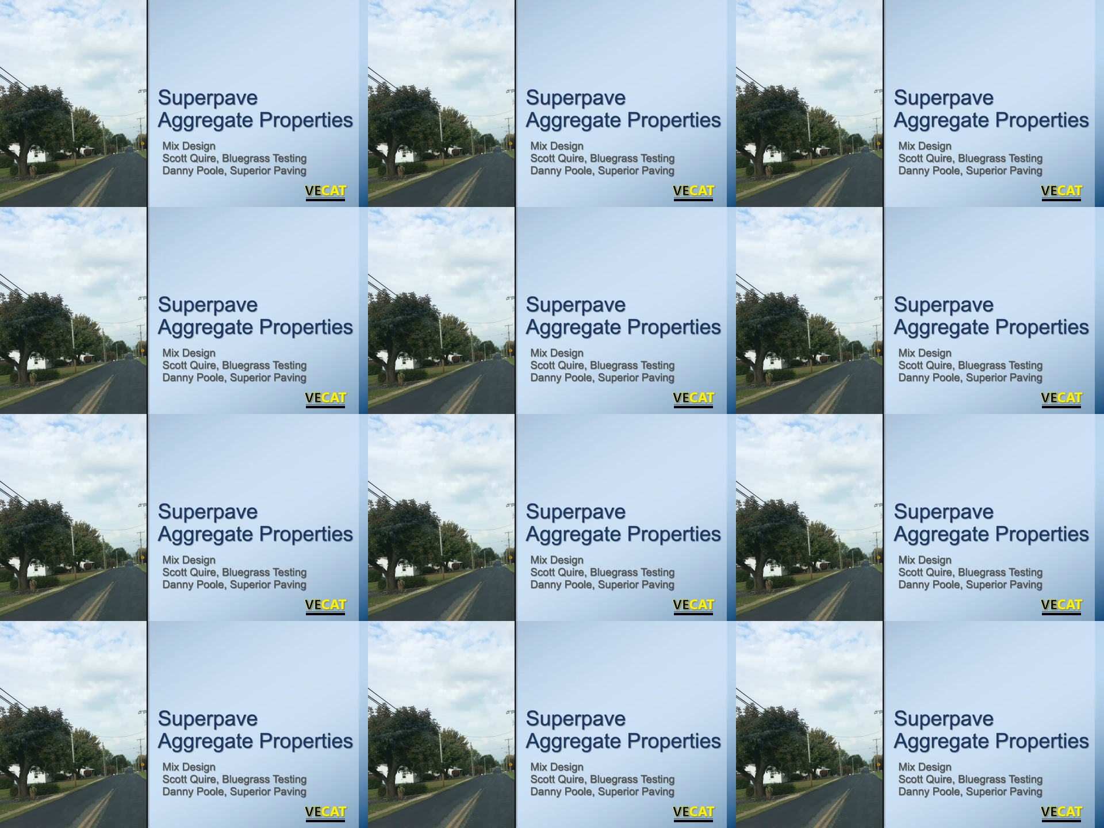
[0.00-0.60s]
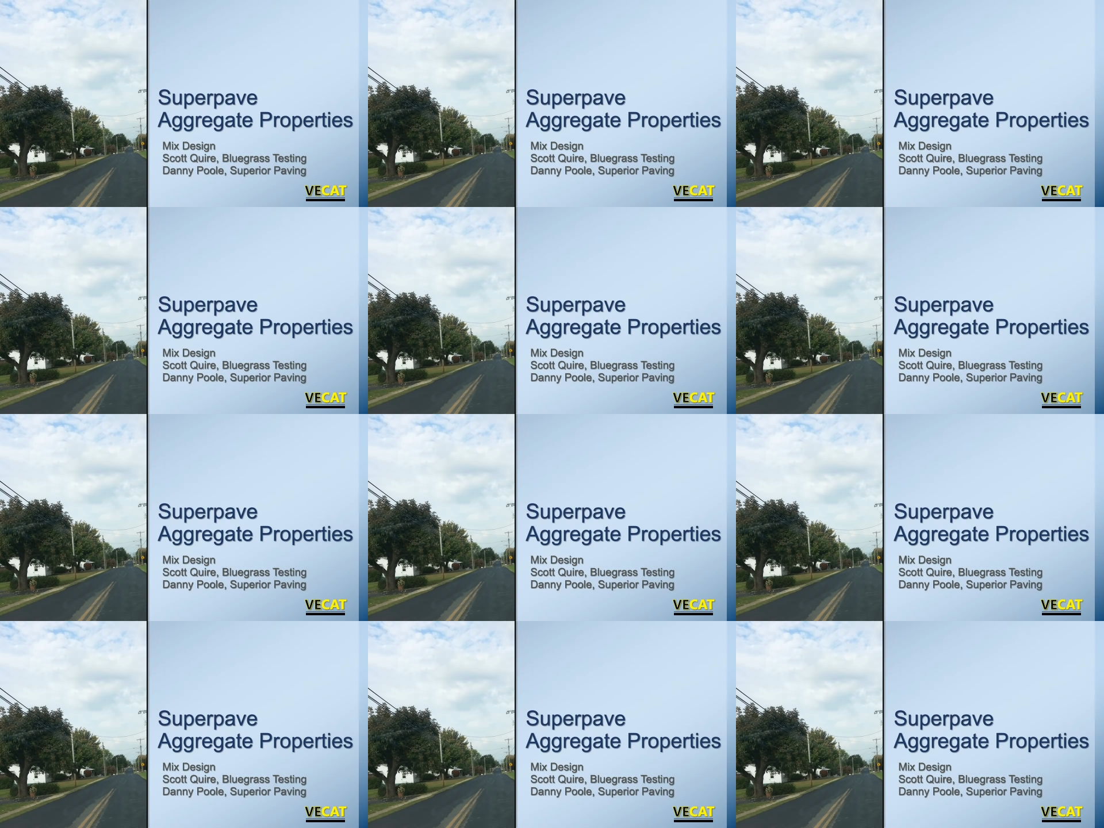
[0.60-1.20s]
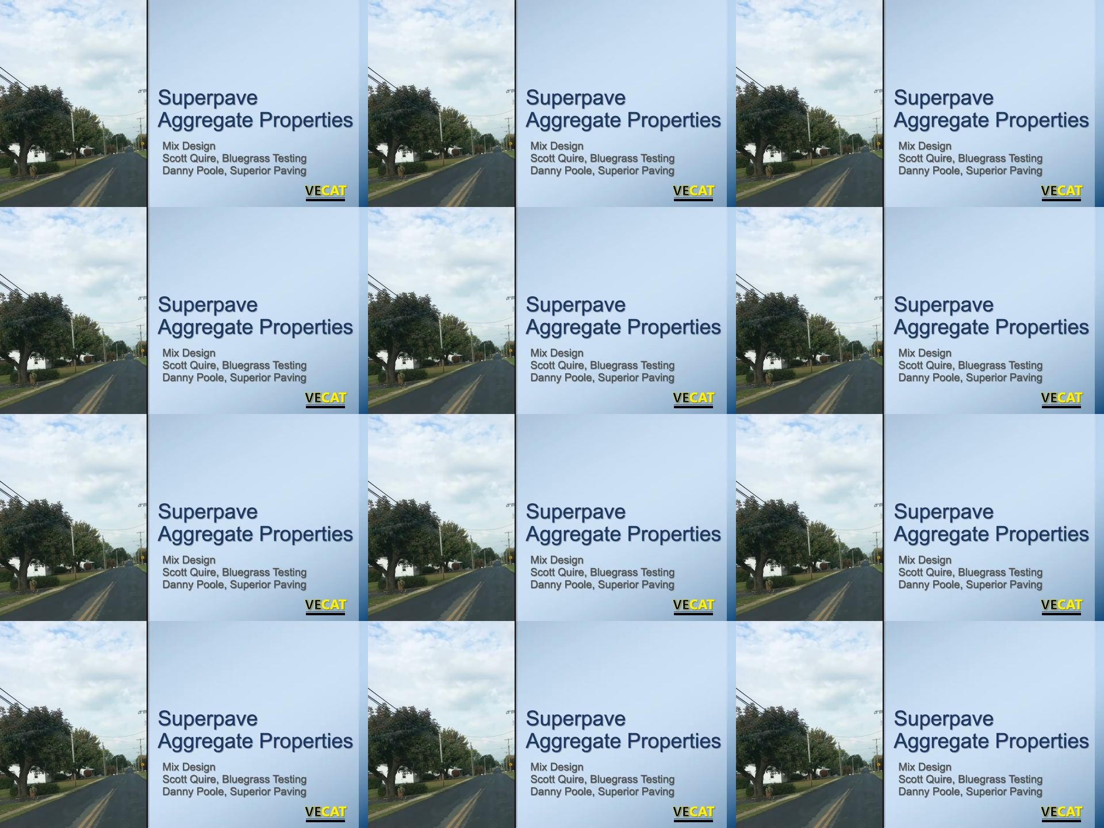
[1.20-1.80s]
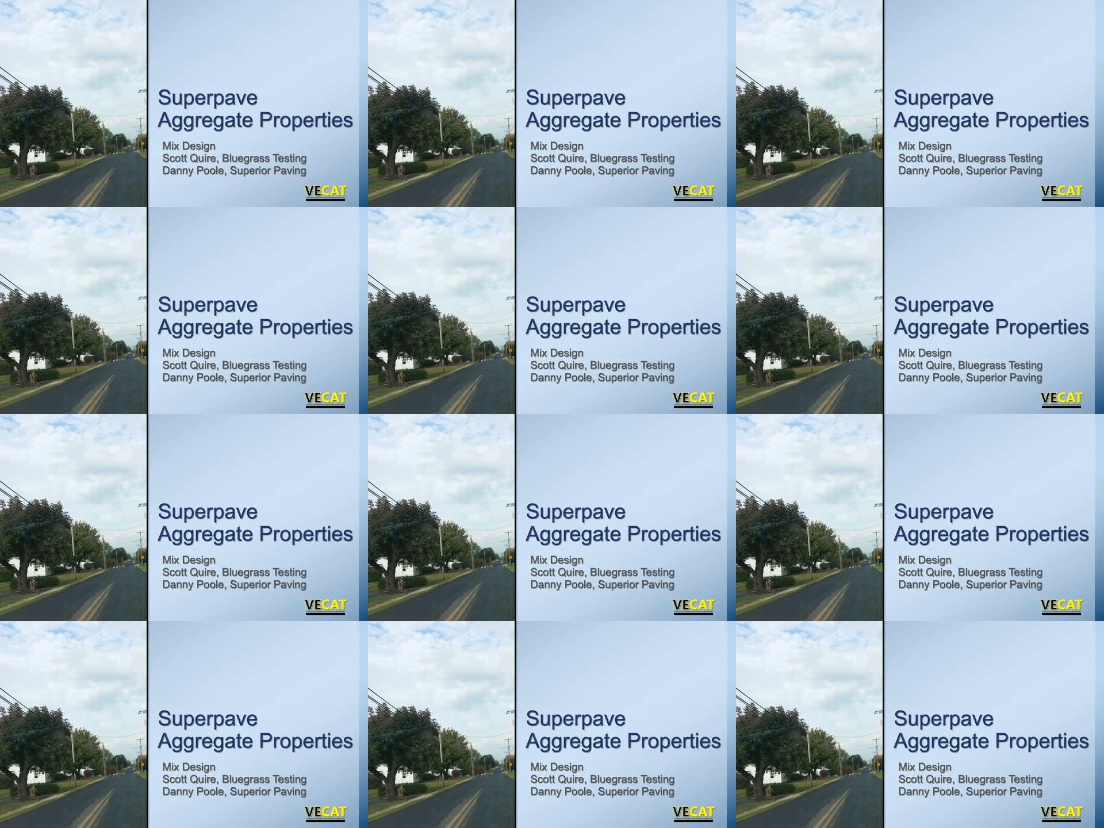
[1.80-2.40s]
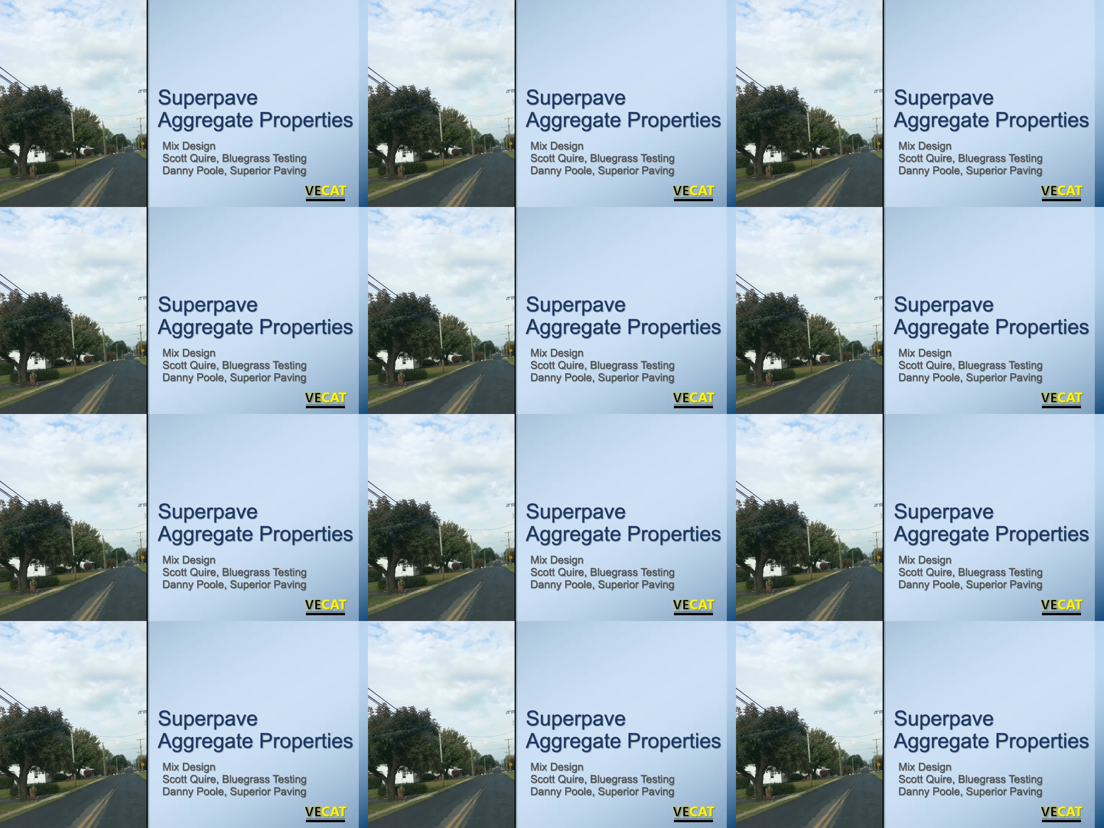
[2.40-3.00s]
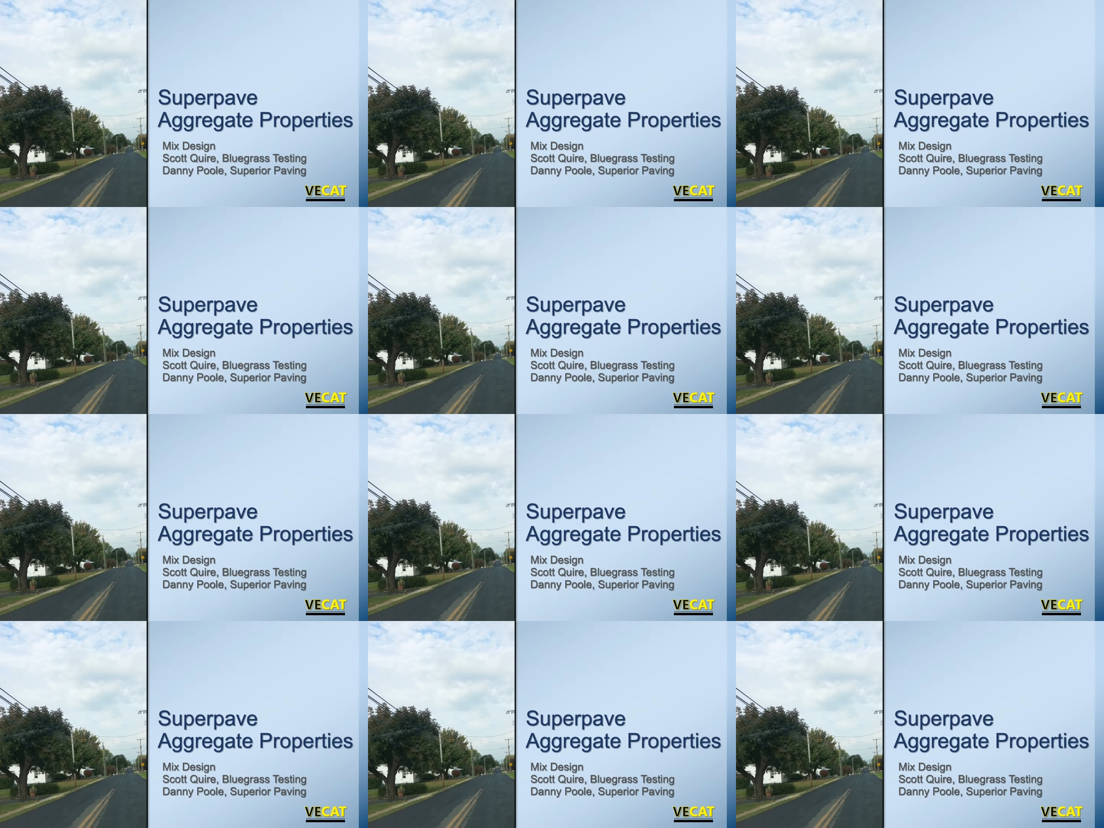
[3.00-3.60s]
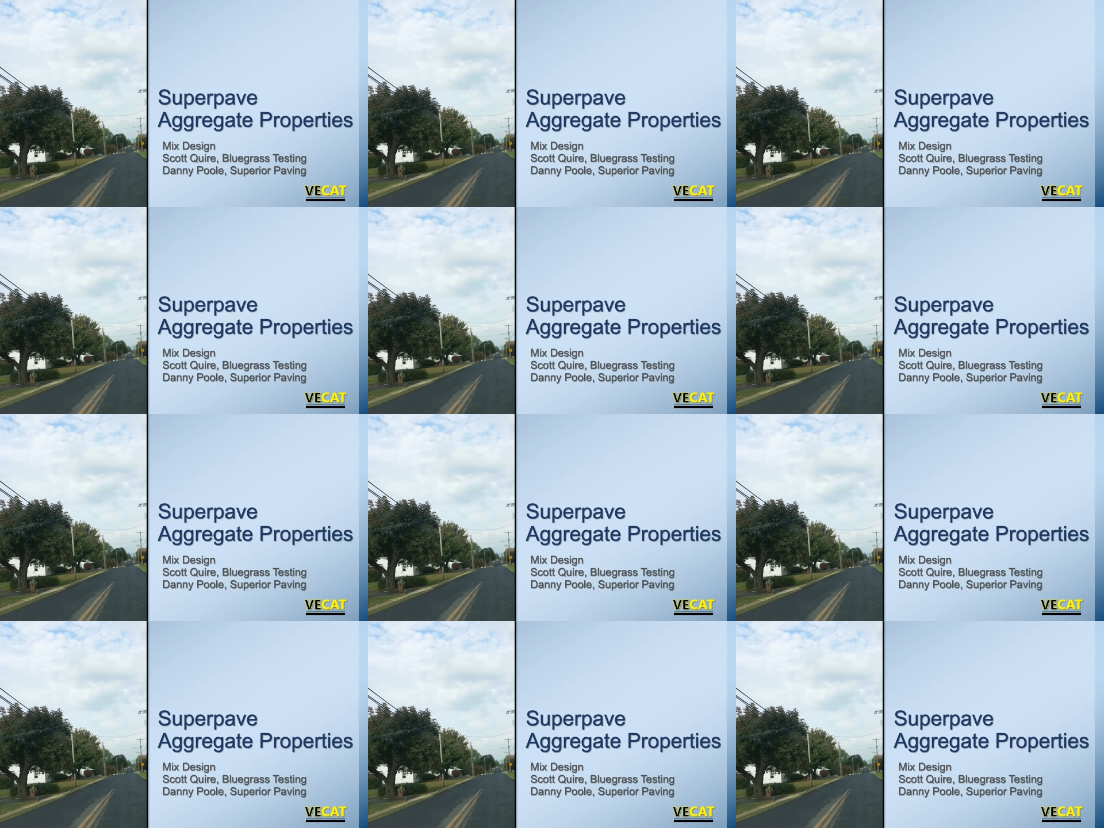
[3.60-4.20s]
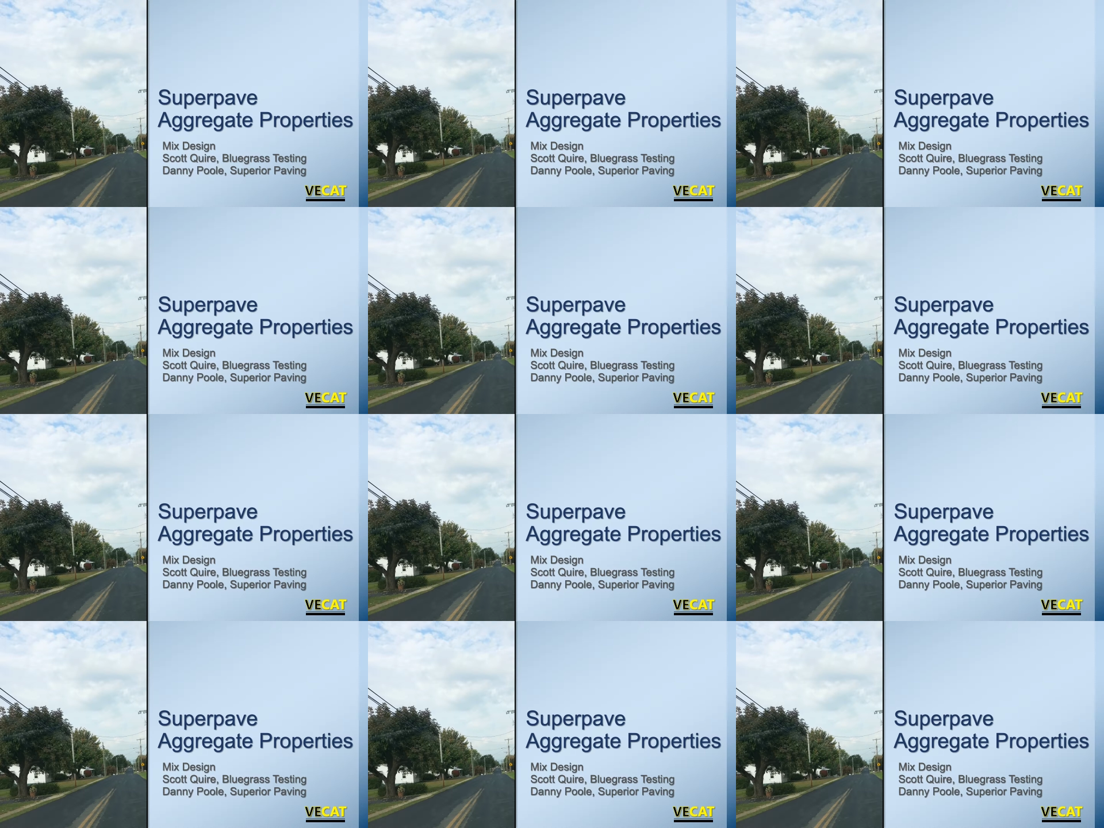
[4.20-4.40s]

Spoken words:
[unreadable: no face in view]